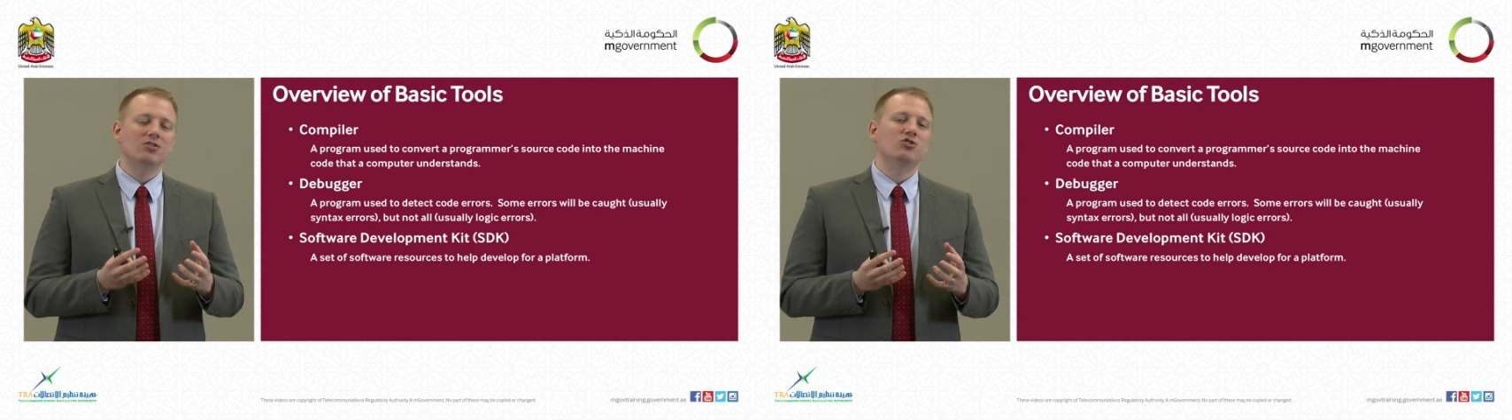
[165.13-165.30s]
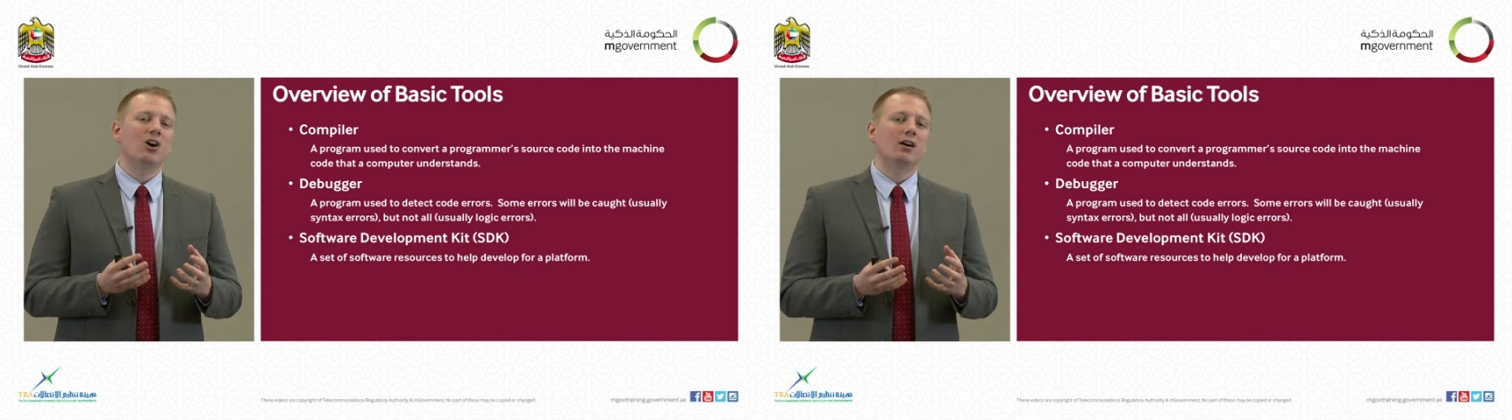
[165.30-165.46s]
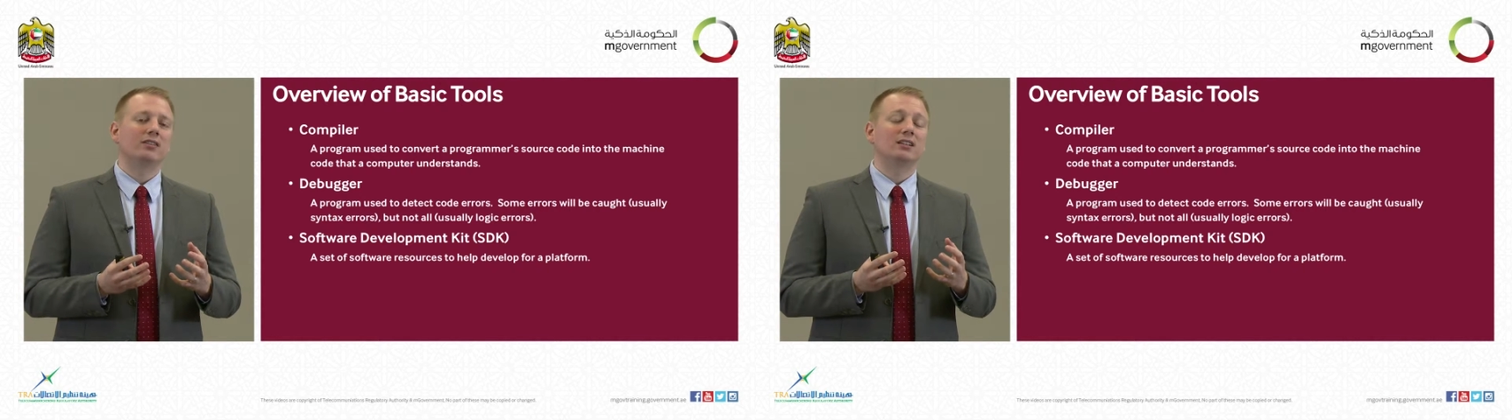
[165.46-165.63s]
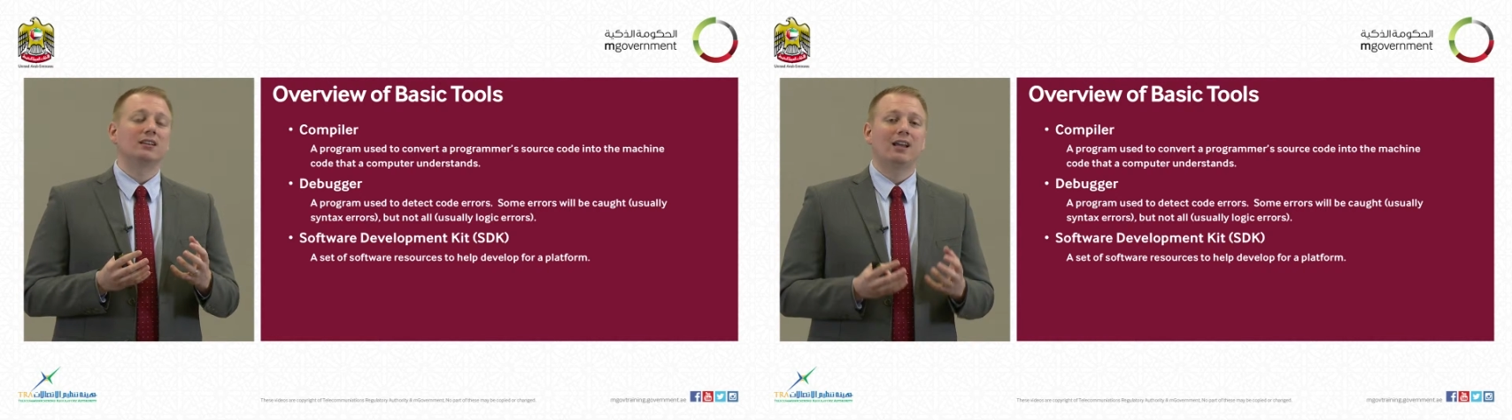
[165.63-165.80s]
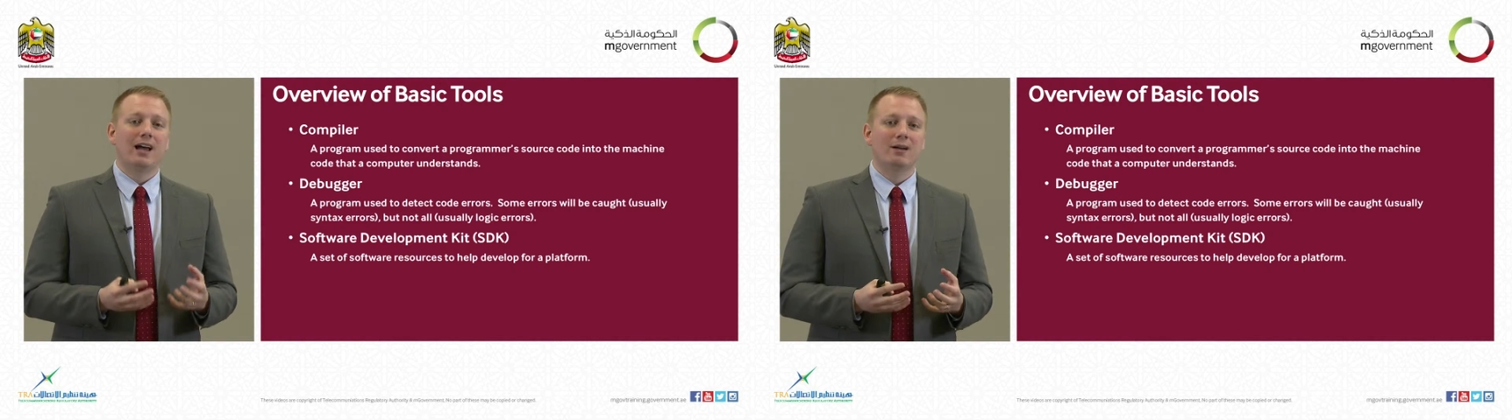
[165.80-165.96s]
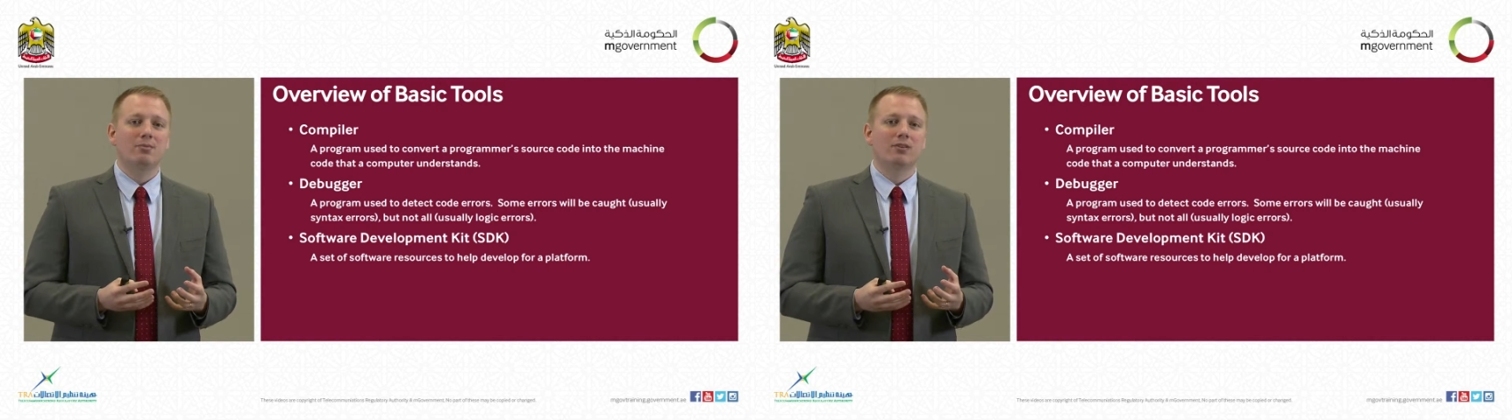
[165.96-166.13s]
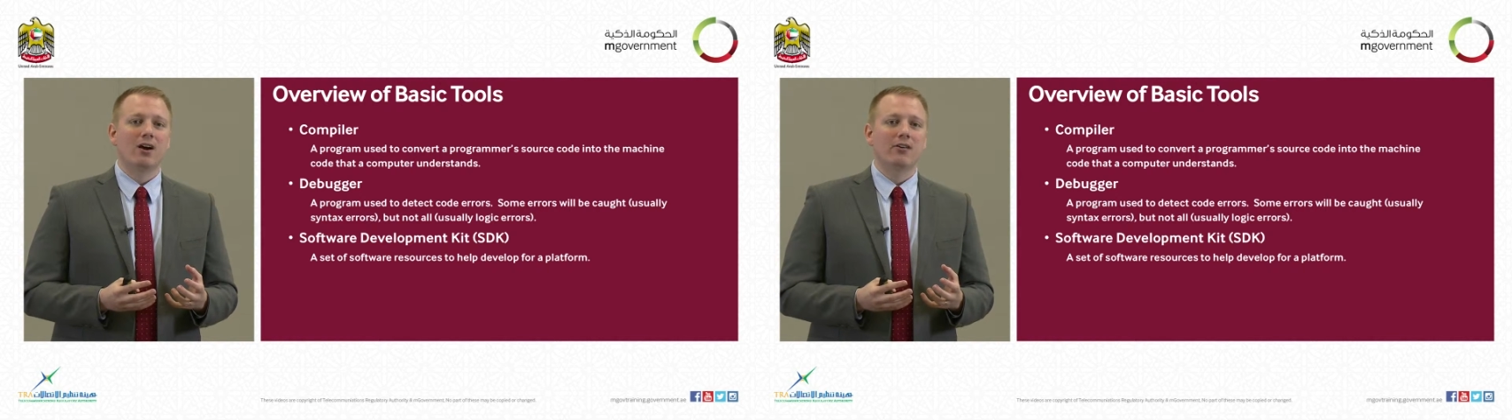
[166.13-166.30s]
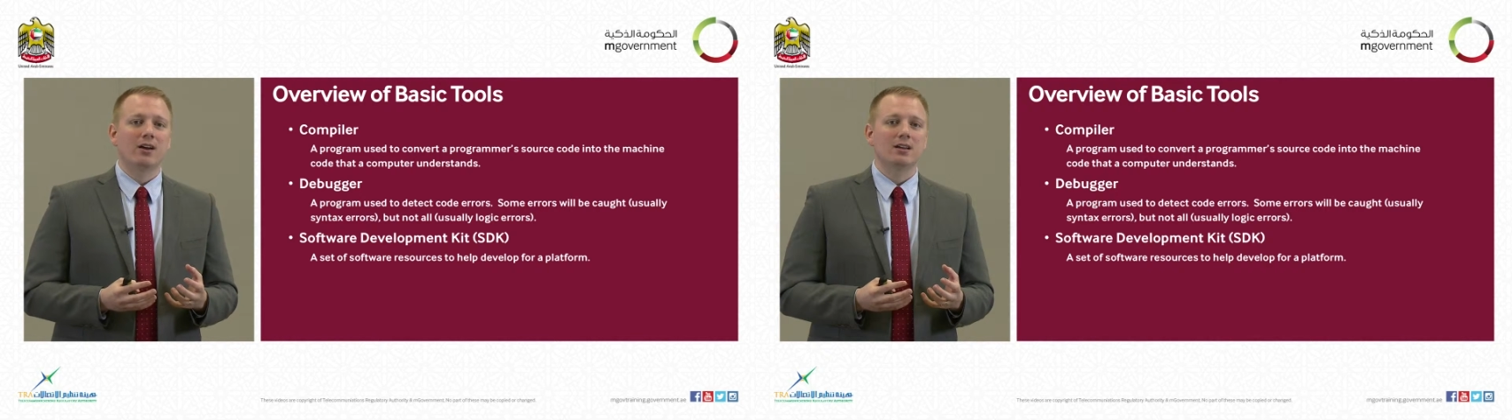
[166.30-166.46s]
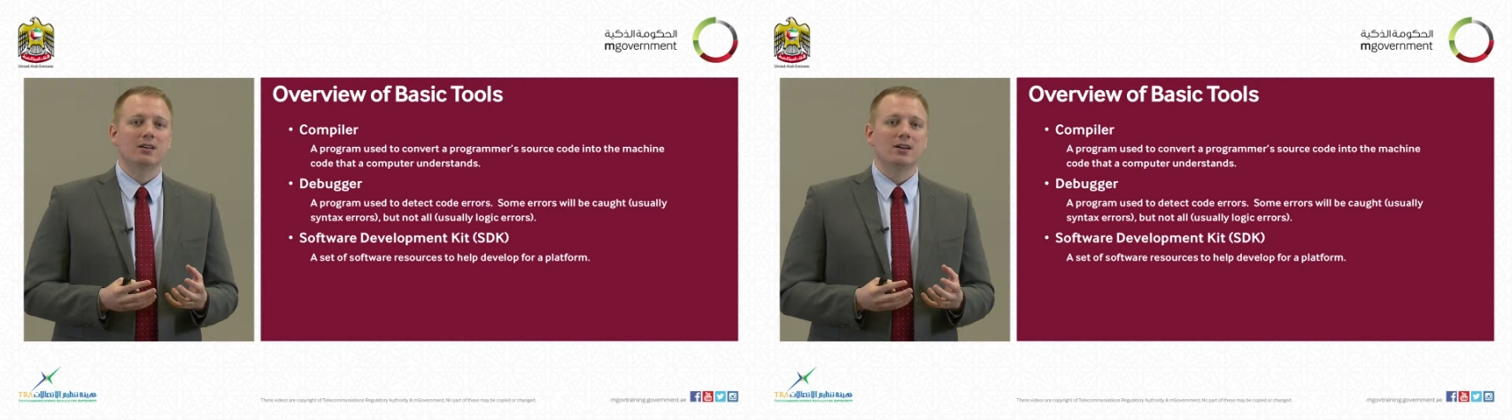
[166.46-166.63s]
Java
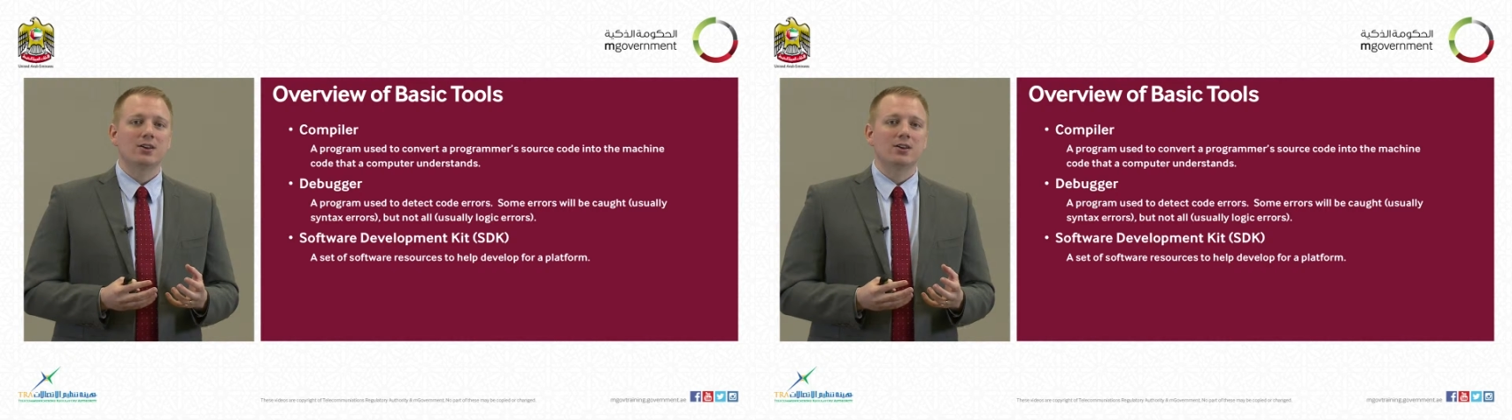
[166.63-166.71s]
library